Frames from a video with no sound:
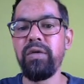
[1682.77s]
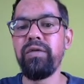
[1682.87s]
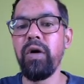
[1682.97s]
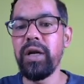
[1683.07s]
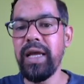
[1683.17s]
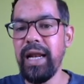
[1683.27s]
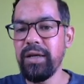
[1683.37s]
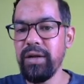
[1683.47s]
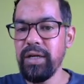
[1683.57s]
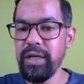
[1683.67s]
for
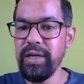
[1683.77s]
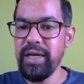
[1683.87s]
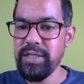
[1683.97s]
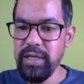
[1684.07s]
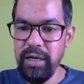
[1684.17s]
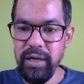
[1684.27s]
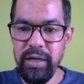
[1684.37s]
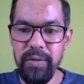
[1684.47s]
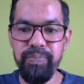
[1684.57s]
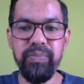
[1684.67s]
calculating national
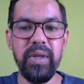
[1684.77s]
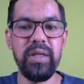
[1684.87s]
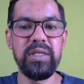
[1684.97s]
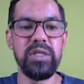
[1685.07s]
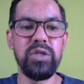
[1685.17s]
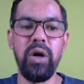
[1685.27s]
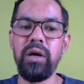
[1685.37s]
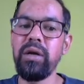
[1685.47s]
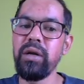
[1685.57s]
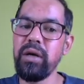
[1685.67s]
income, this is
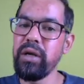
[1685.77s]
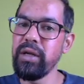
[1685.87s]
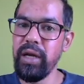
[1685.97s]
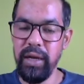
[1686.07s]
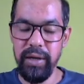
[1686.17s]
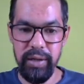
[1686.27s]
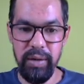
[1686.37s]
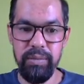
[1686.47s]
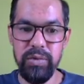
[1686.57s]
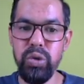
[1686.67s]
called real
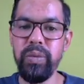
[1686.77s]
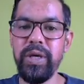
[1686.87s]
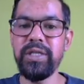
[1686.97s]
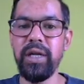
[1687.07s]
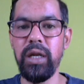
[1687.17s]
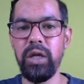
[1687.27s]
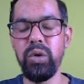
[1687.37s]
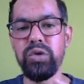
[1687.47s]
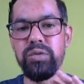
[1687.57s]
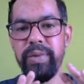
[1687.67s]
income. So we generally
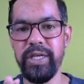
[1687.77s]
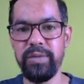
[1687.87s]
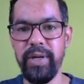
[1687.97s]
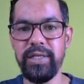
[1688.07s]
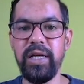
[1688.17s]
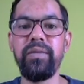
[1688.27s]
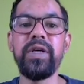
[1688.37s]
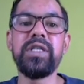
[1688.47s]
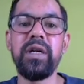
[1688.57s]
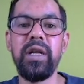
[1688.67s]
use base price and
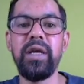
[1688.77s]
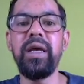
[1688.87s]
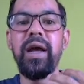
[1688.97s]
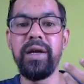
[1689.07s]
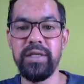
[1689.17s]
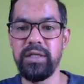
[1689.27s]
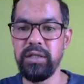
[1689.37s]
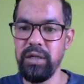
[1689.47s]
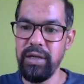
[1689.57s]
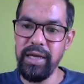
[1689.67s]
we generally
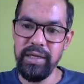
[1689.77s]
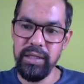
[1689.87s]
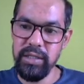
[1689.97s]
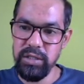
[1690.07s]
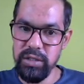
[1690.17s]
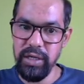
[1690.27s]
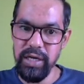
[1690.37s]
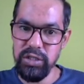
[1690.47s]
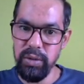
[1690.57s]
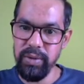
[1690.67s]
adjust. Like this is the
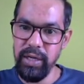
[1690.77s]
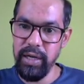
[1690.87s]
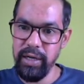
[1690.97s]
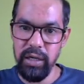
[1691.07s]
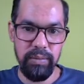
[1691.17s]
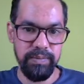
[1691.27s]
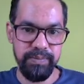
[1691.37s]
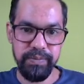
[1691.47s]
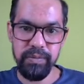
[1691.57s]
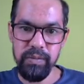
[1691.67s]
case of real income.